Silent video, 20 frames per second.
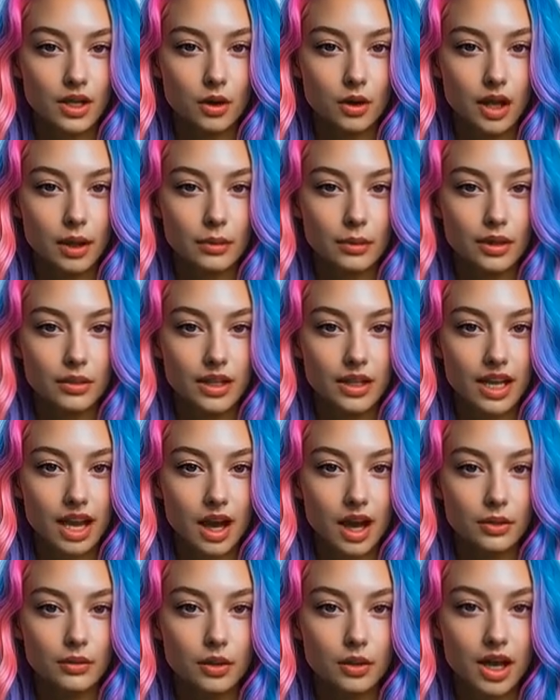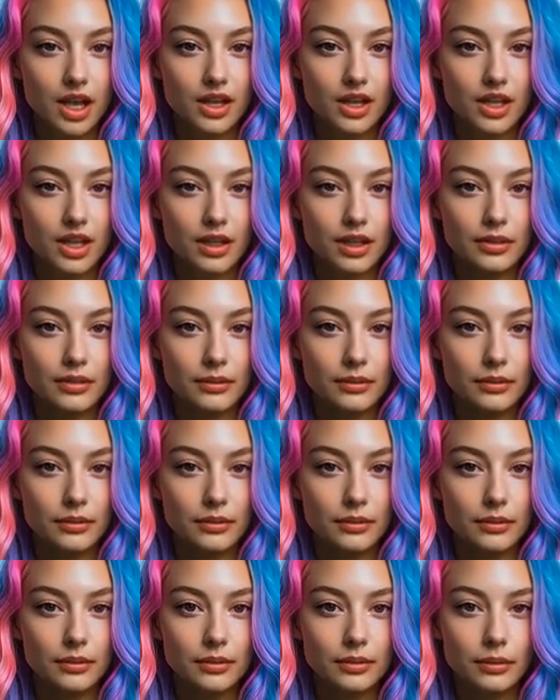submission when the form is
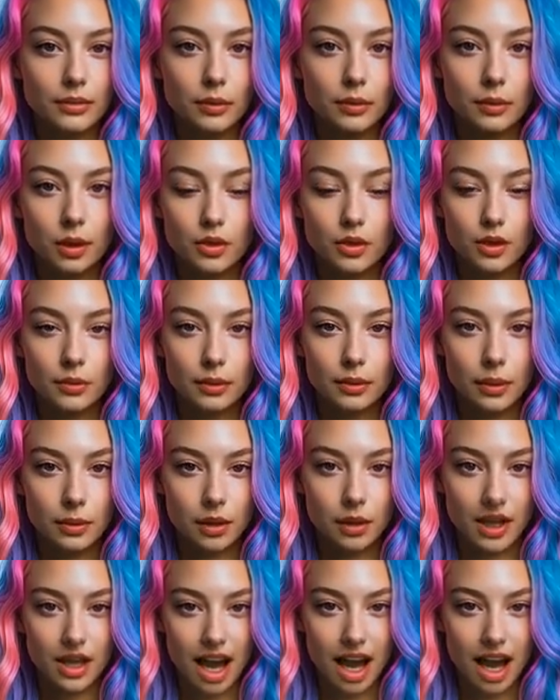invalid. This can